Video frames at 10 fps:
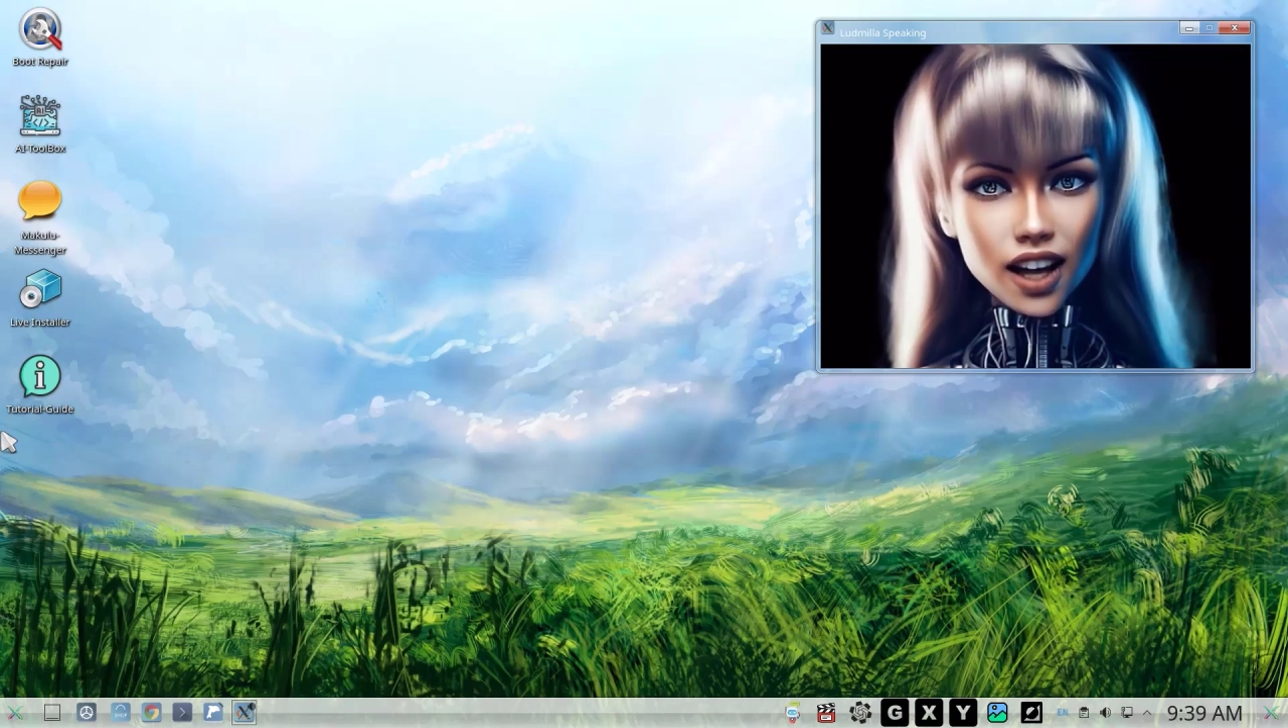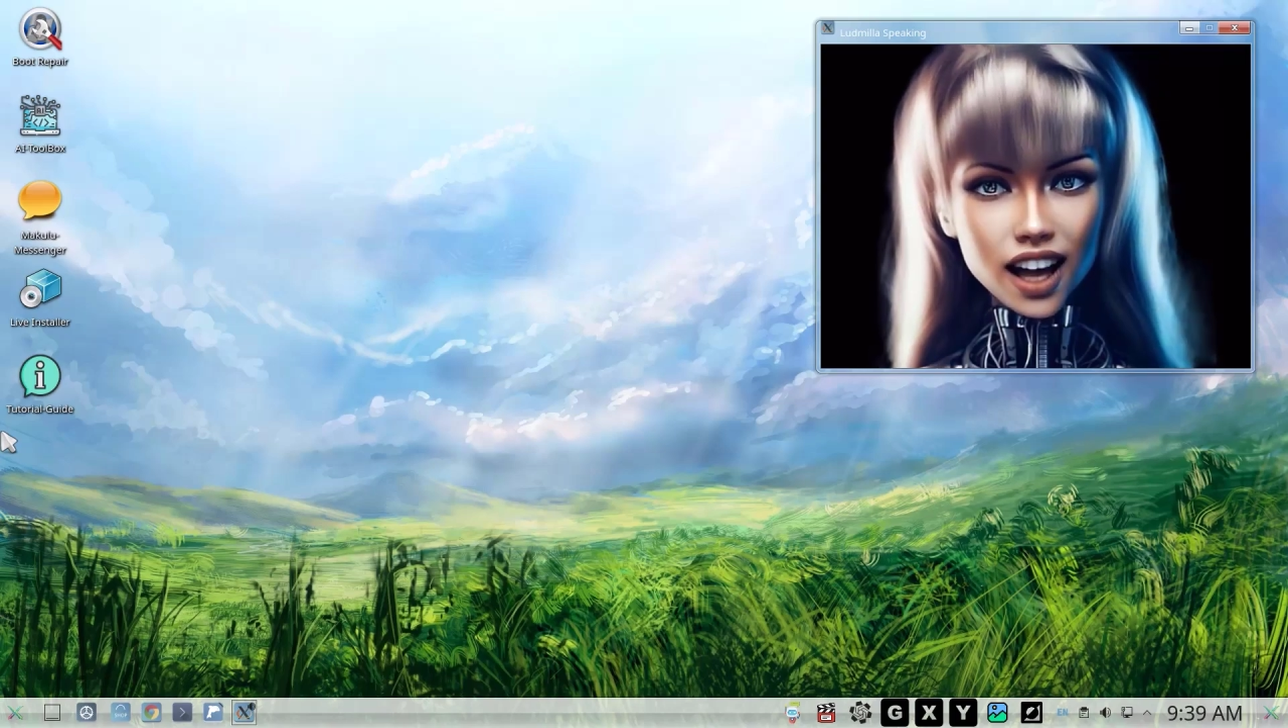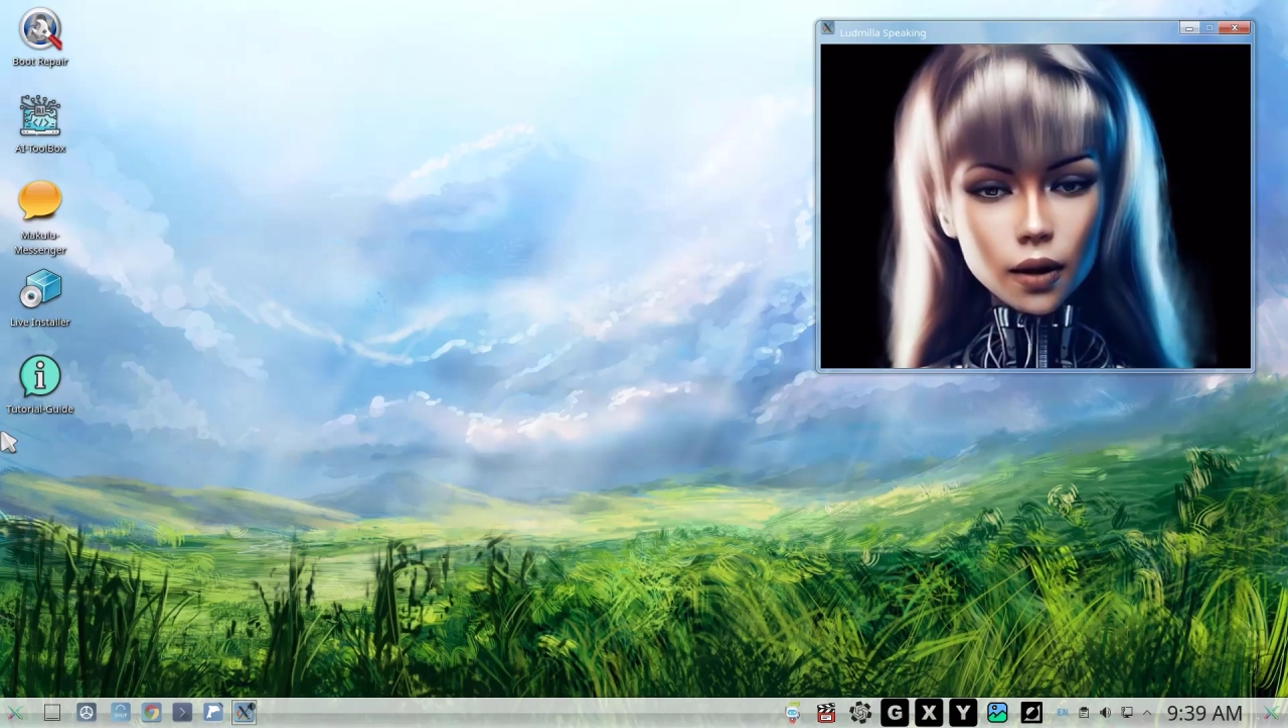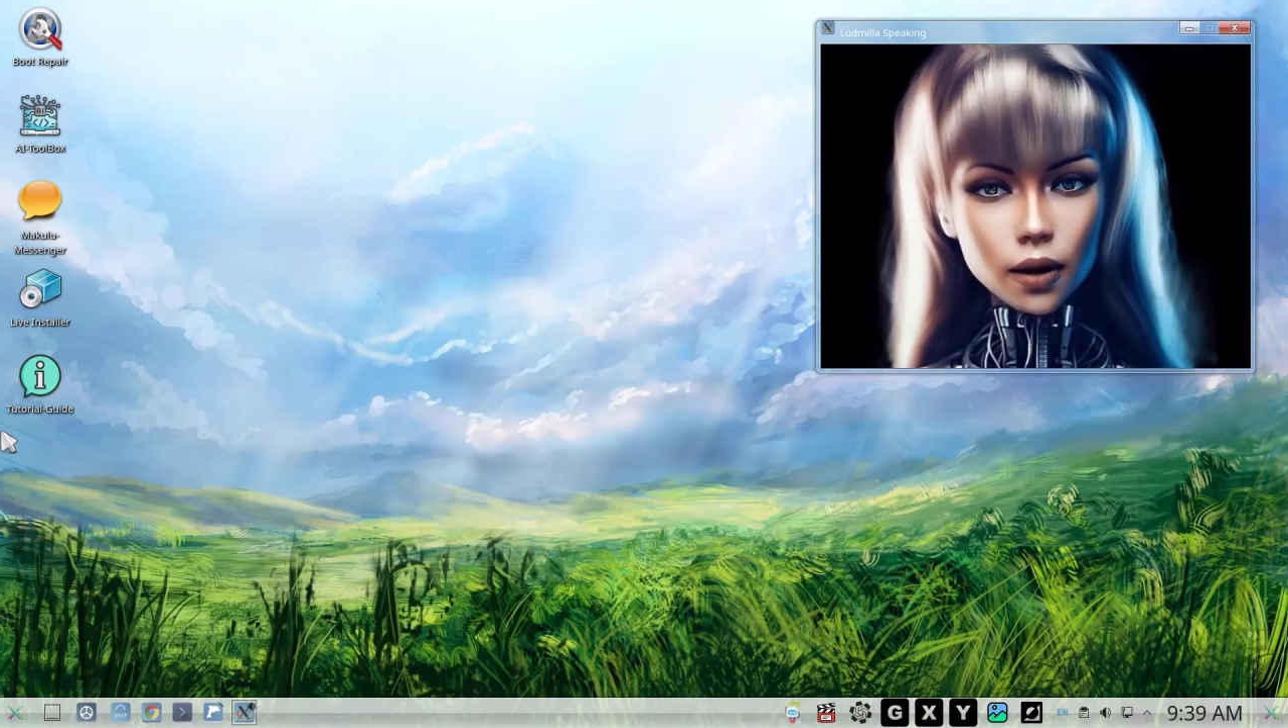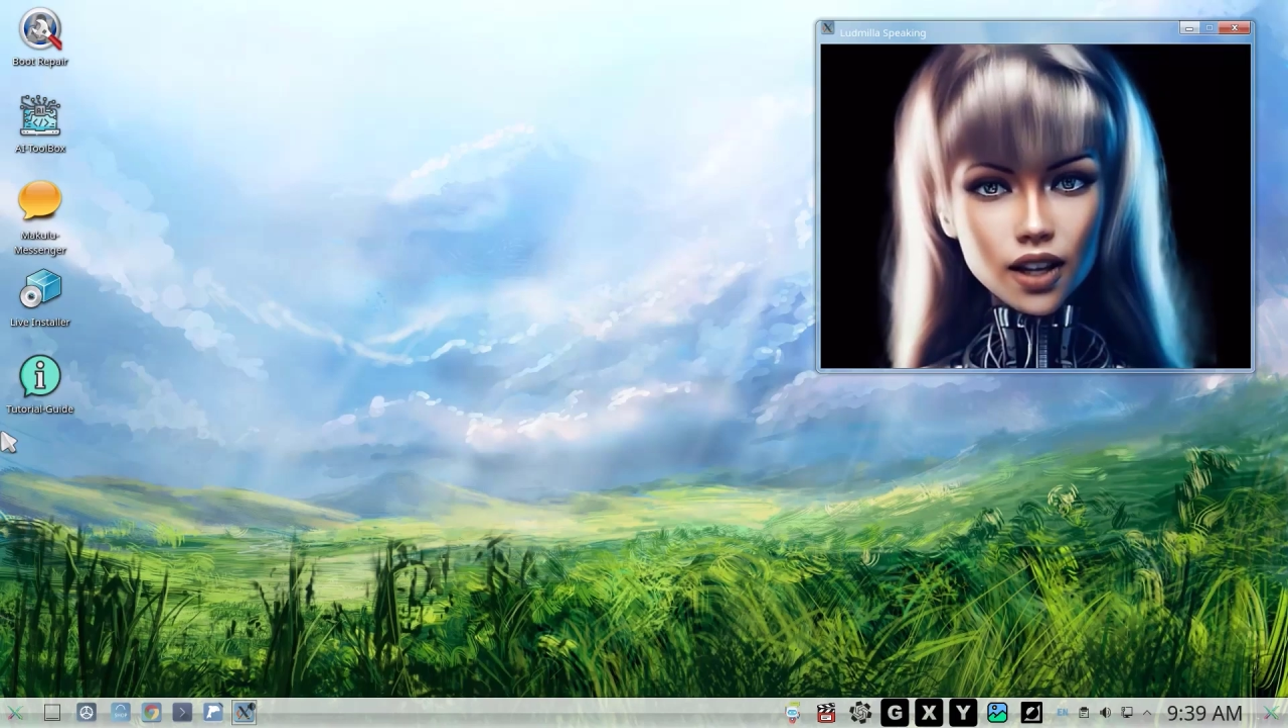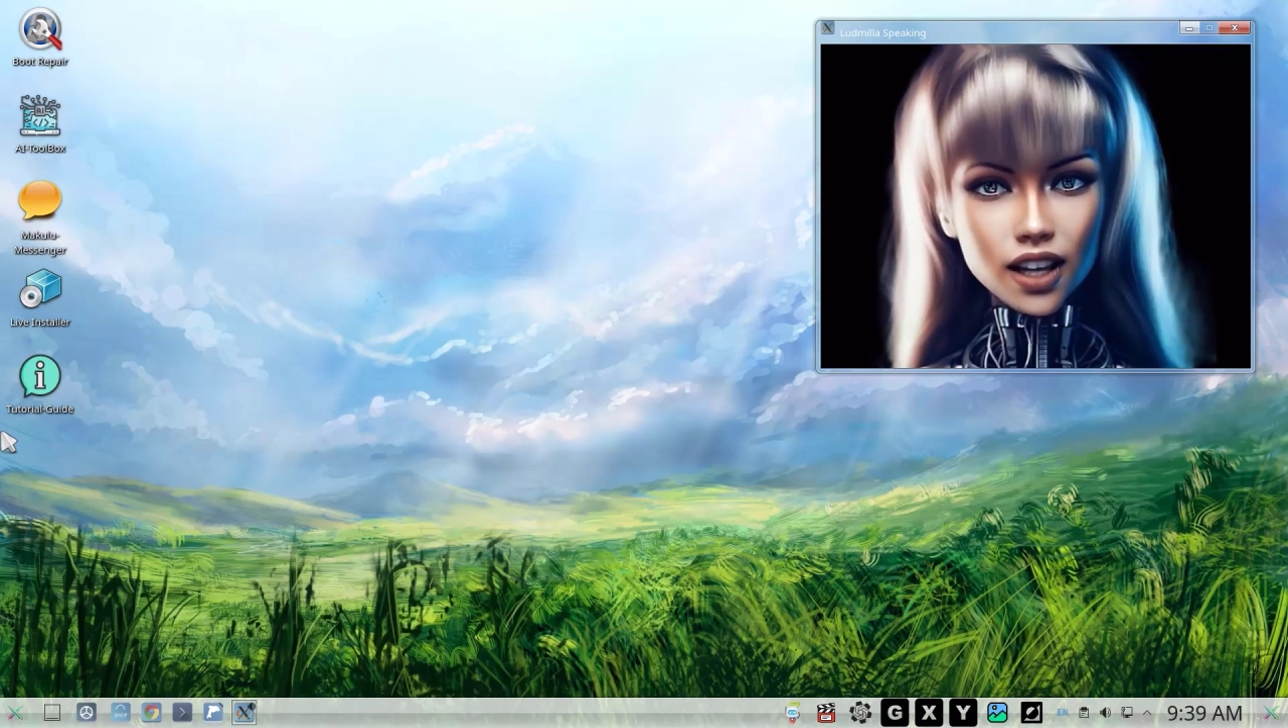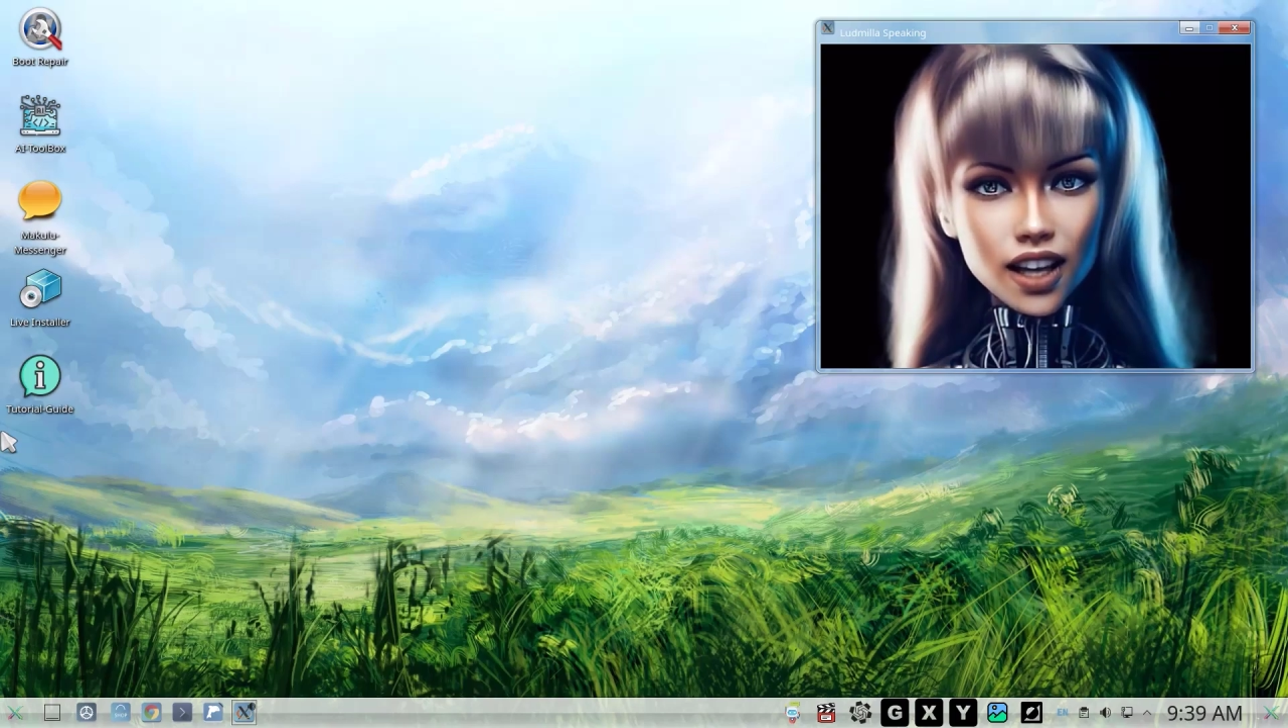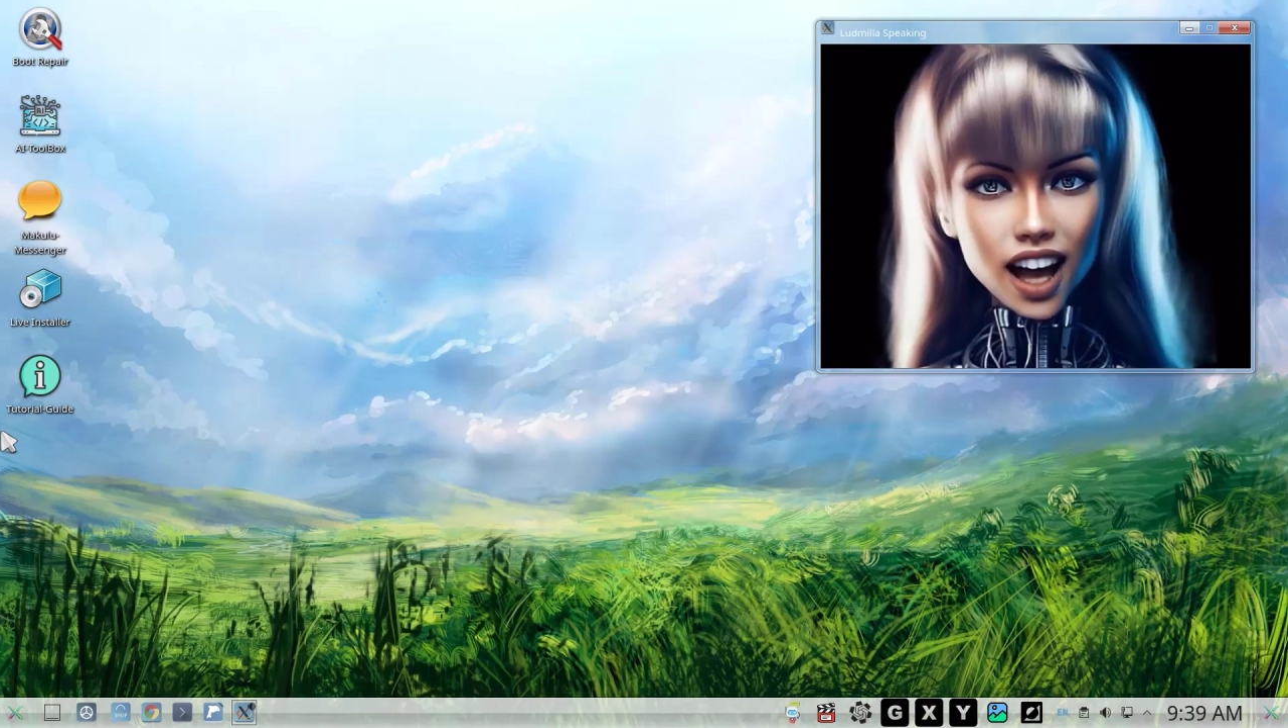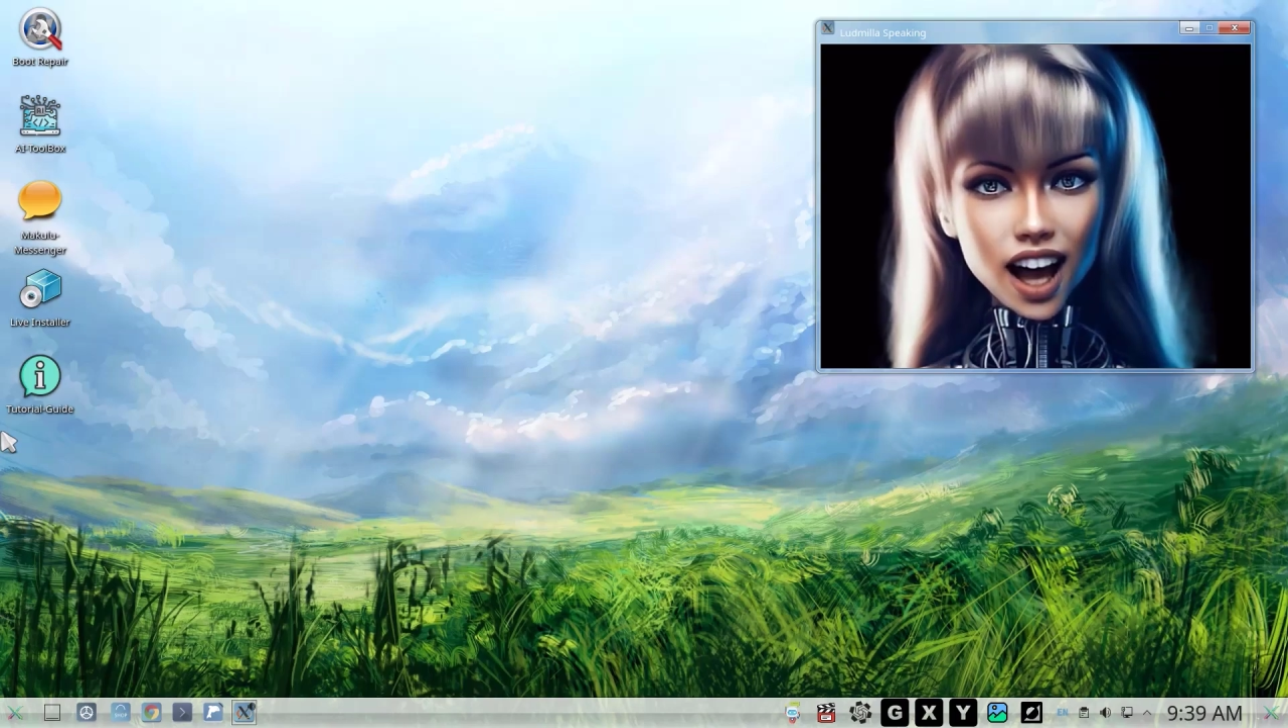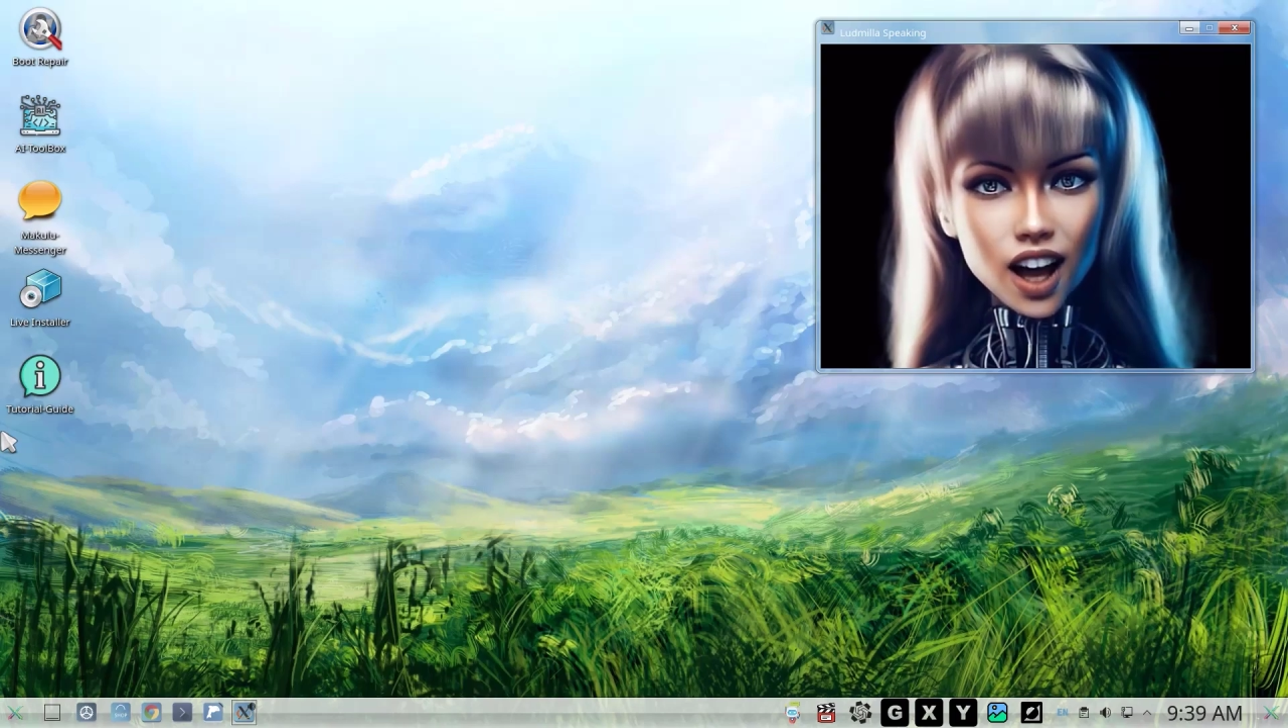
Psychological